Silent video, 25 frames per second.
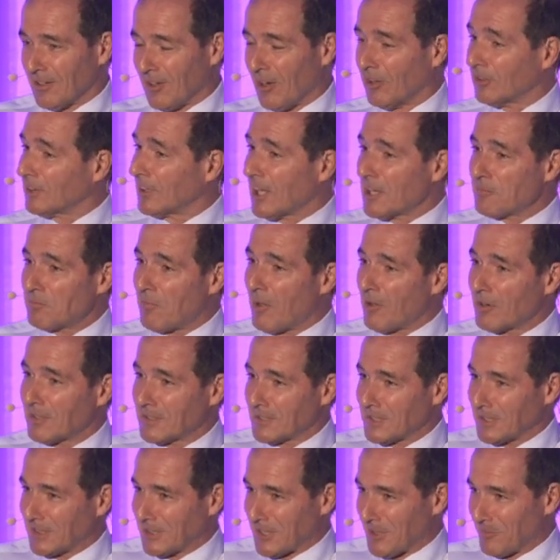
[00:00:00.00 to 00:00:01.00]
online
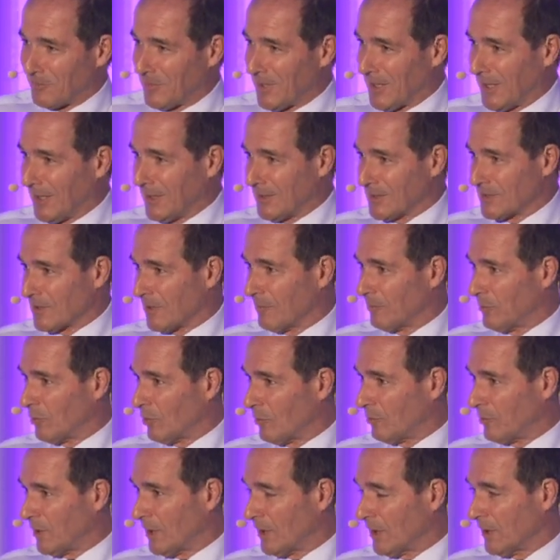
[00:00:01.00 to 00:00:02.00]
marketing campaigns are
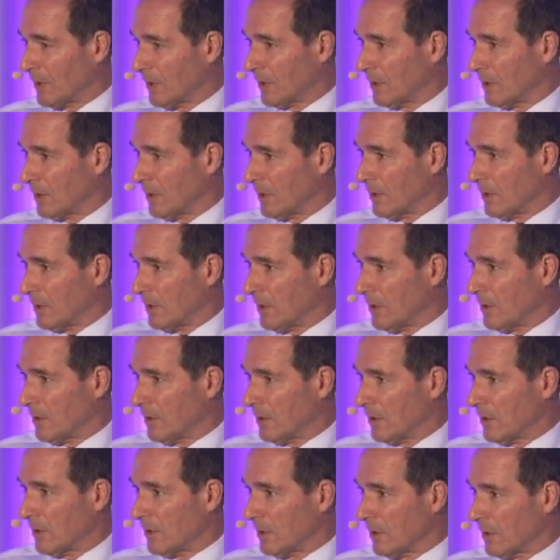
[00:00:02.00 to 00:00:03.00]
bought by
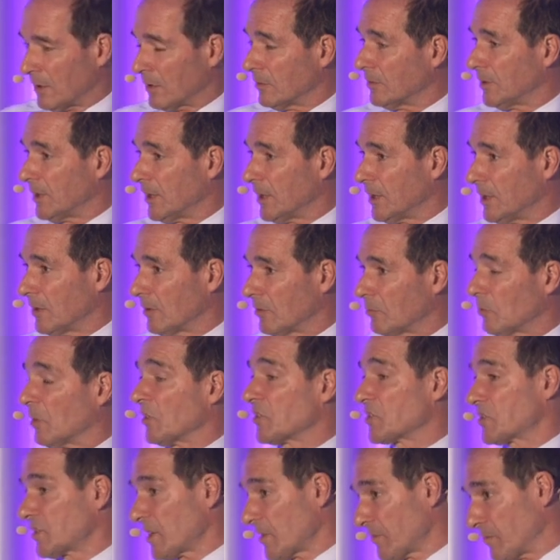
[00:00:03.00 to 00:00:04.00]
only,
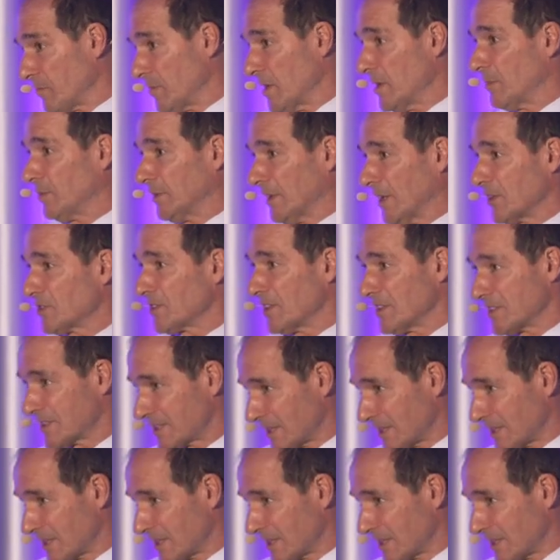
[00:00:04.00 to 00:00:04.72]
well, seven people actually.